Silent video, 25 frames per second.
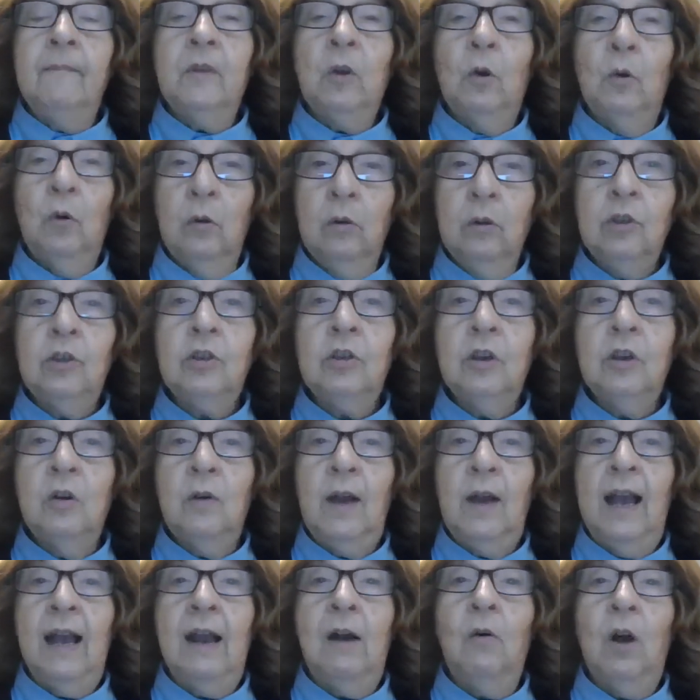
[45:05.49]
Also,
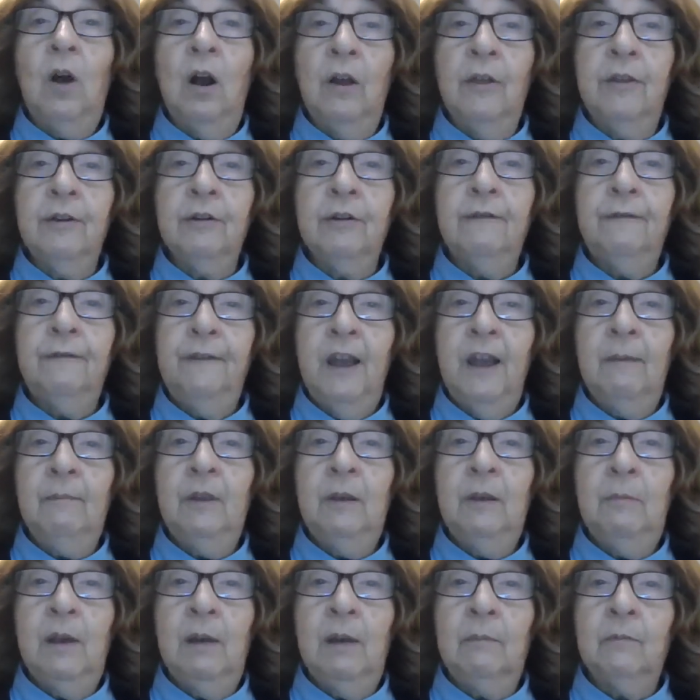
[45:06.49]
how other
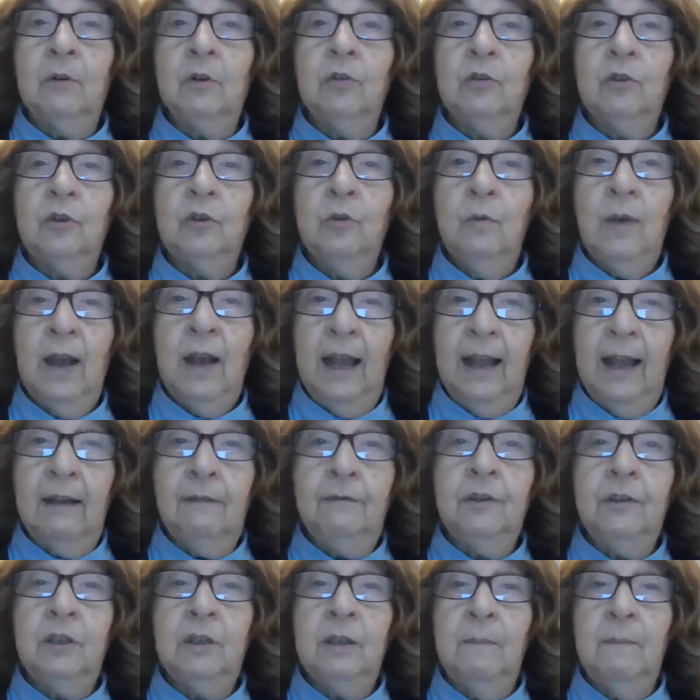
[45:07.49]
family members who
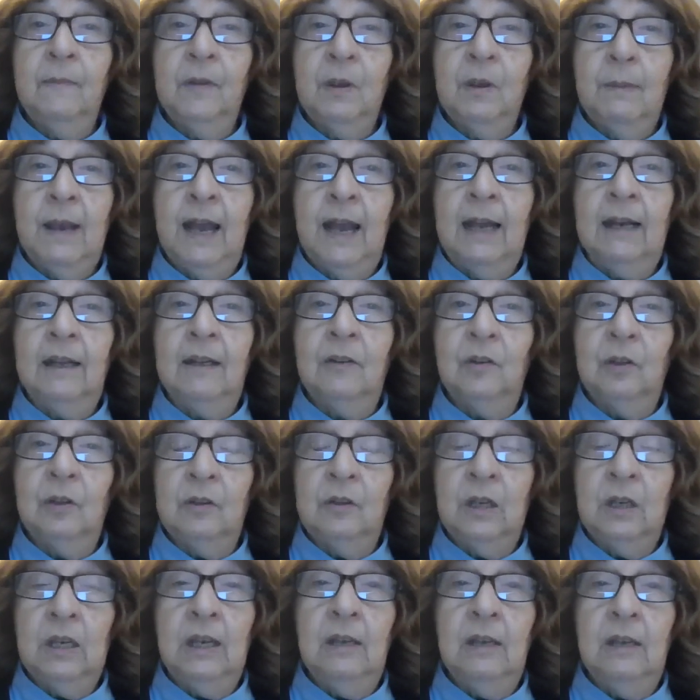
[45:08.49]
have symptomatic
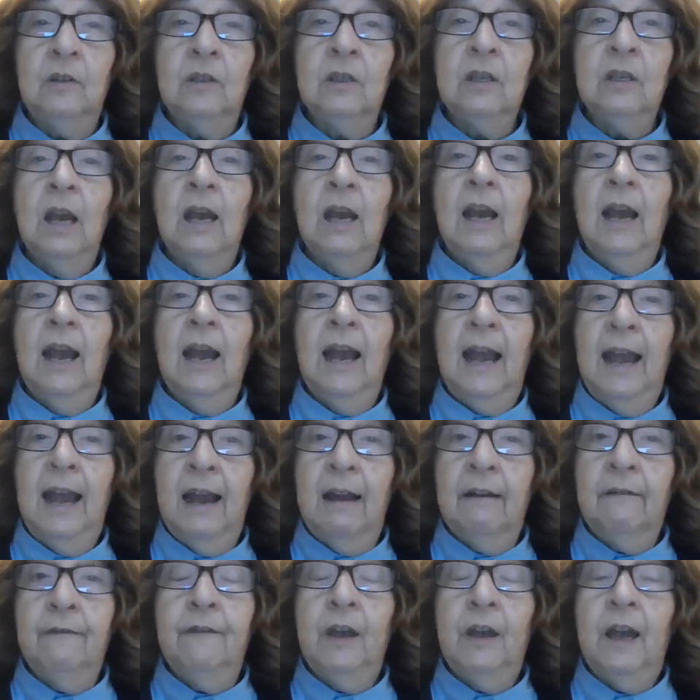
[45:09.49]
disease
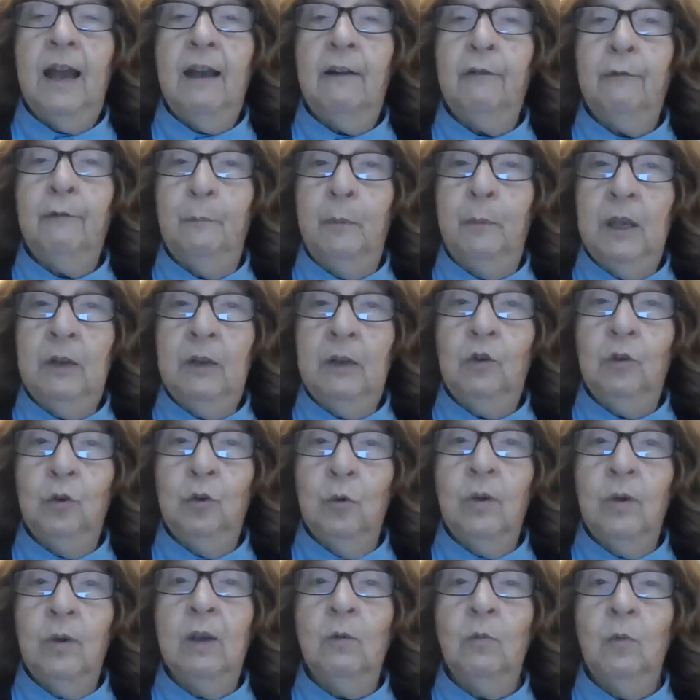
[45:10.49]
have, have been
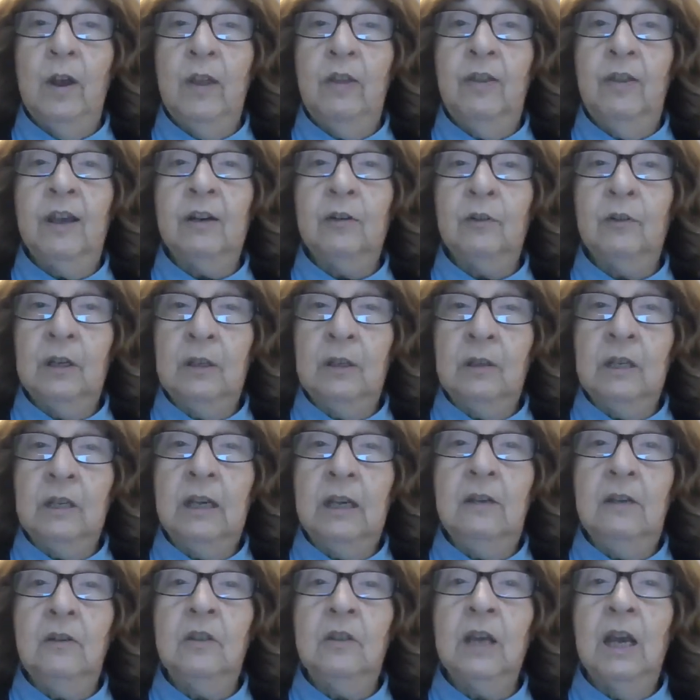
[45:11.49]
doing with their
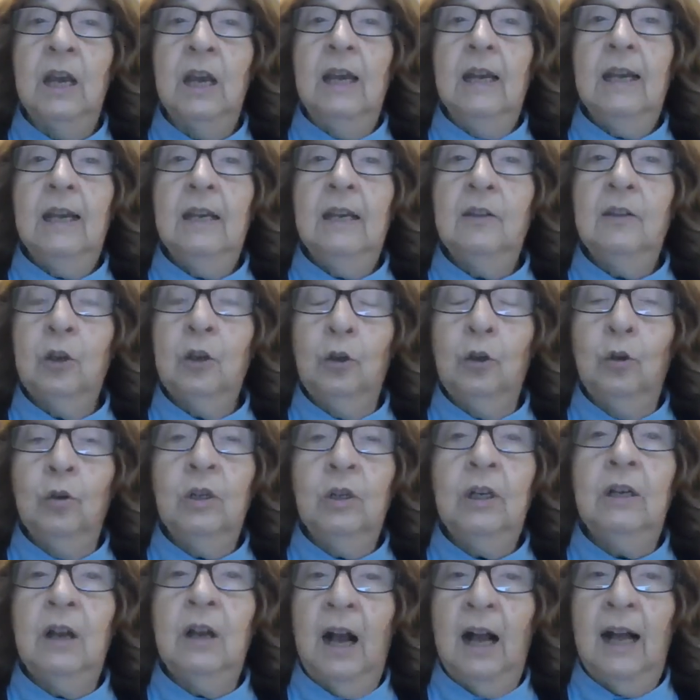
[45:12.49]
disease is a
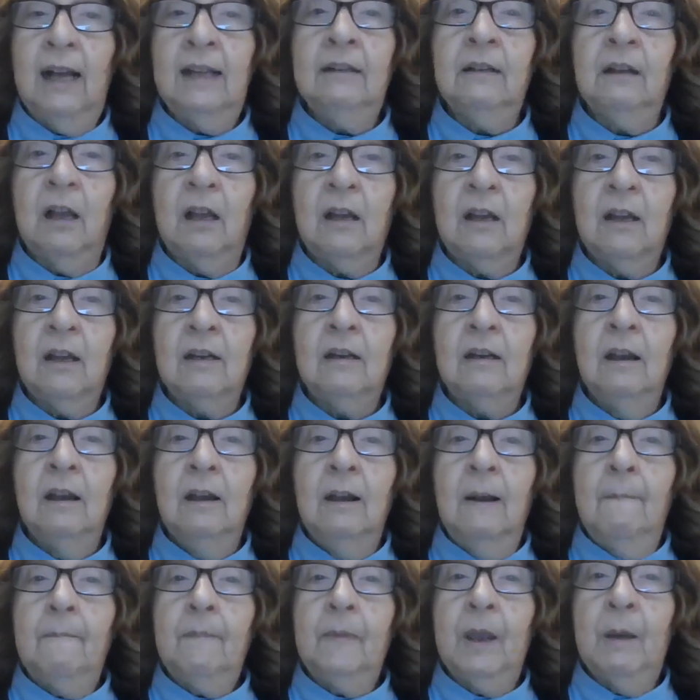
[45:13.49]
good guideline
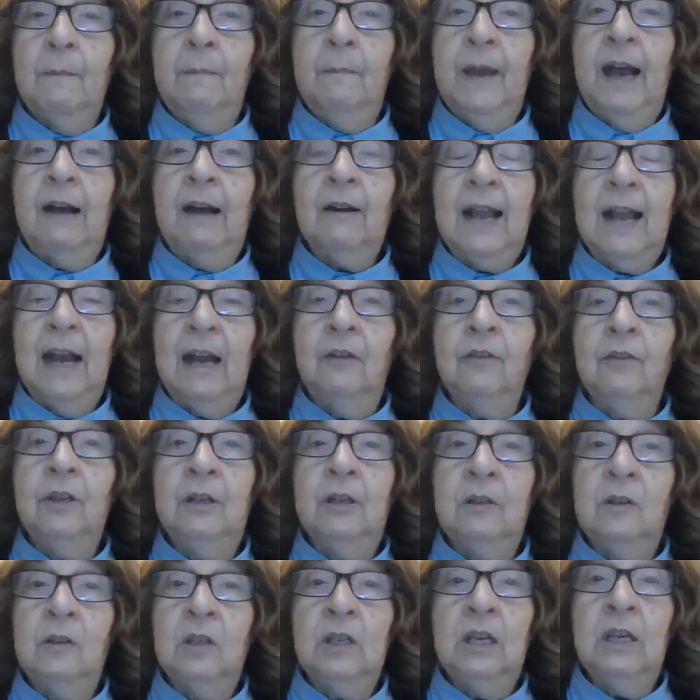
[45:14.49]
about how the
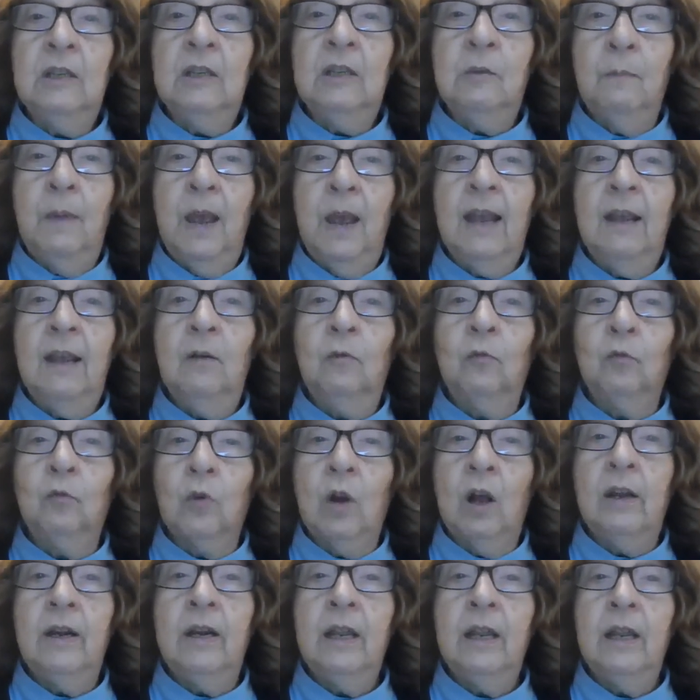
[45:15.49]
disease may
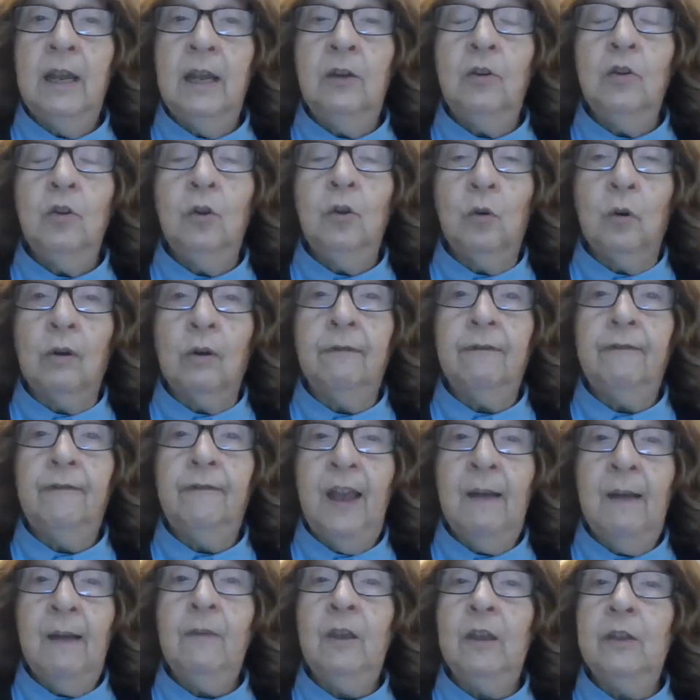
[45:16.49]
run in your
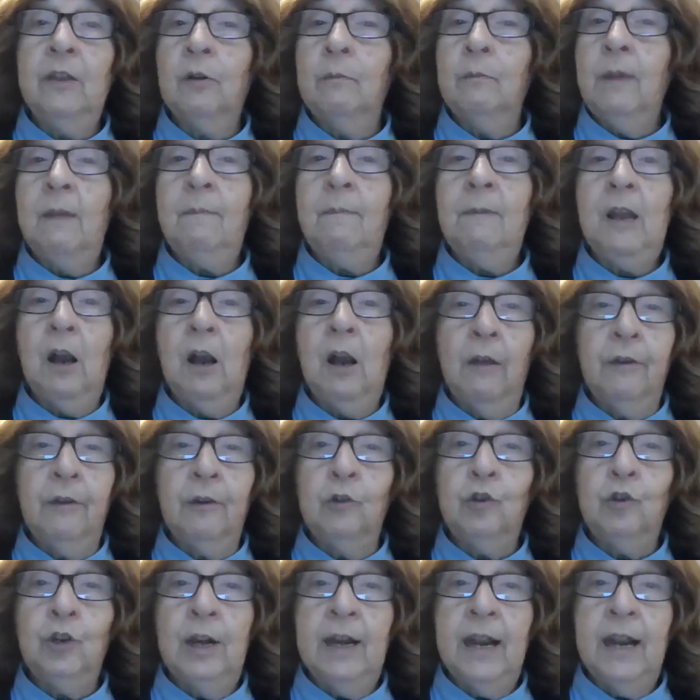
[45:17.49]
family. There may be other
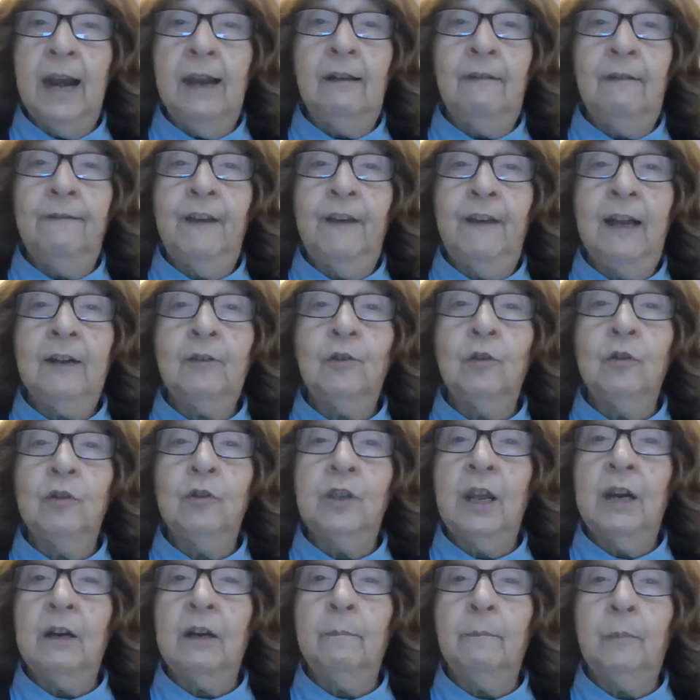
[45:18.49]
genetic factors
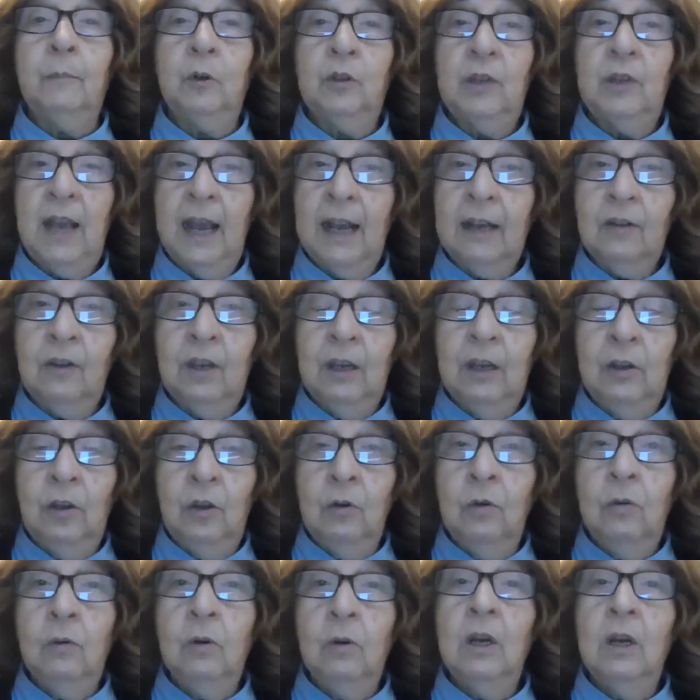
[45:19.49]
that are protecting
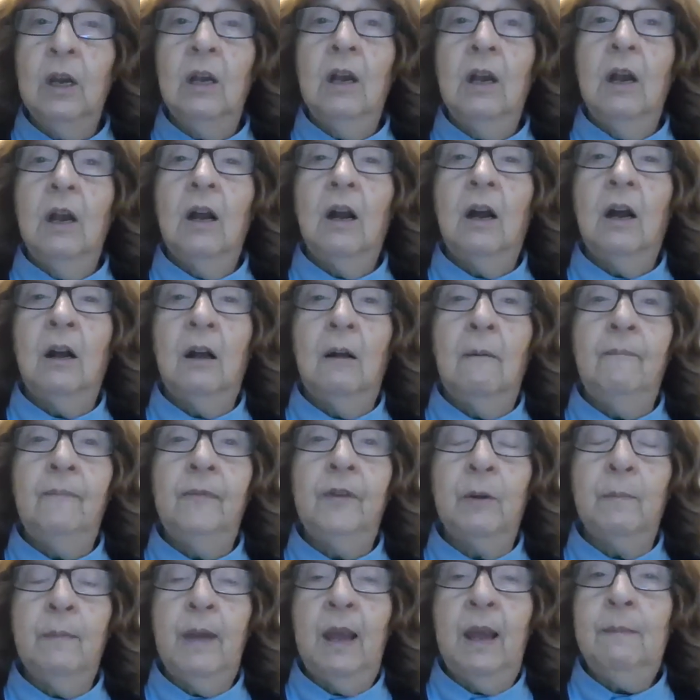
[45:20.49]
you, um,
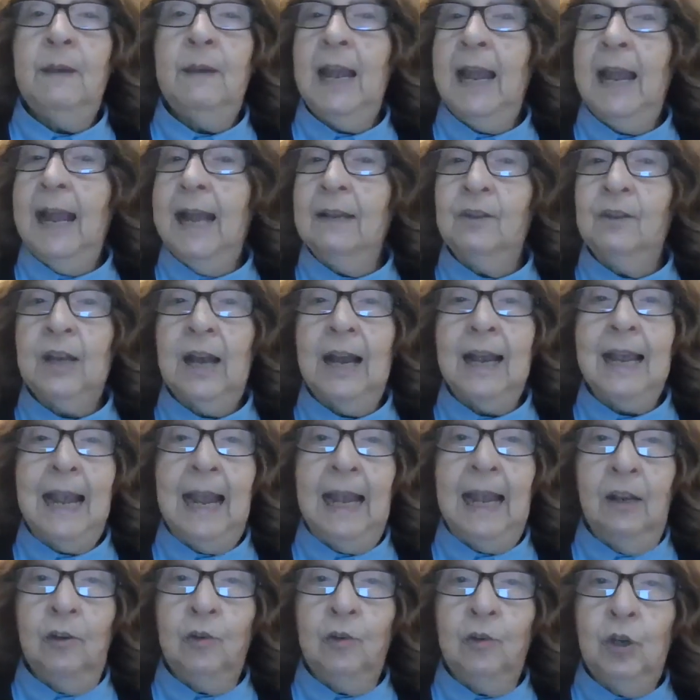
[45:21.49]
there may be
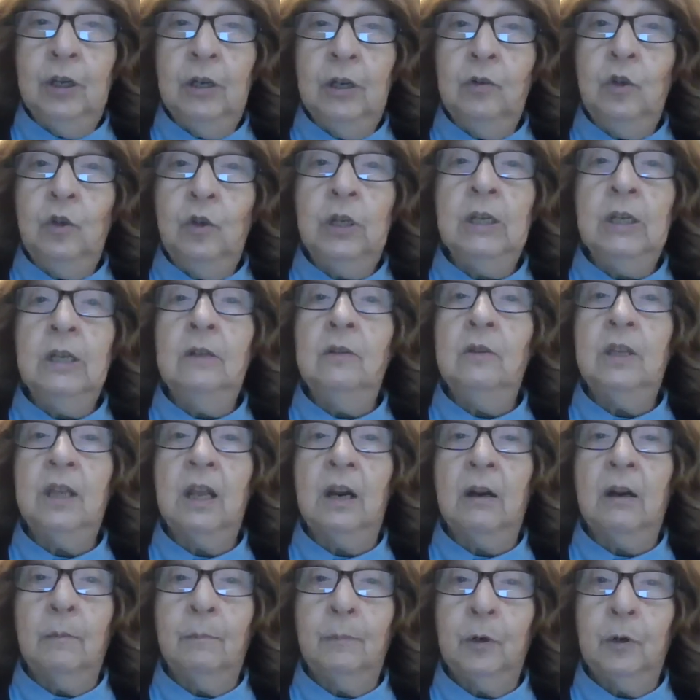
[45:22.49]
anti-aging genes
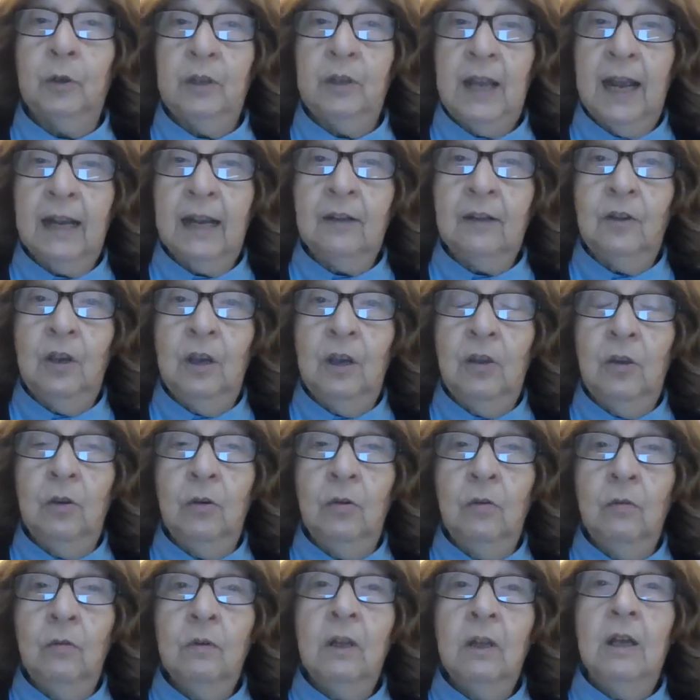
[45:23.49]
that are protecting
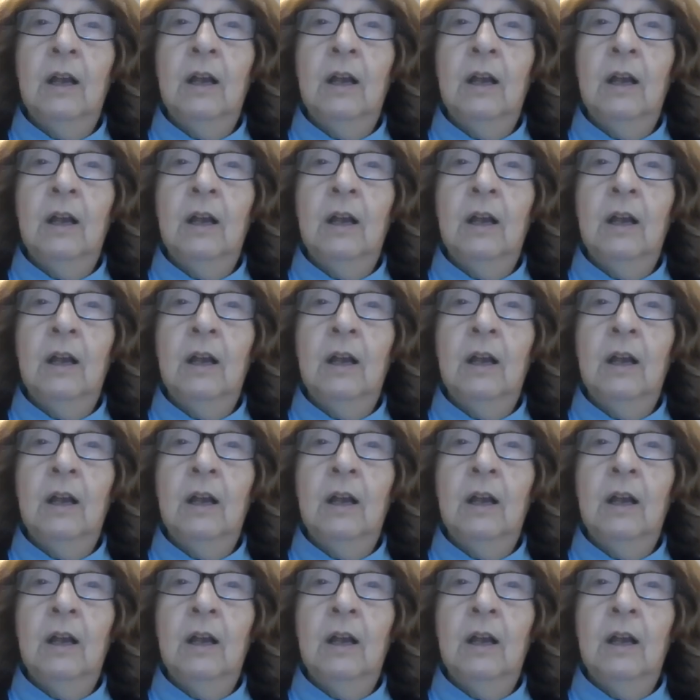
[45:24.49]
you.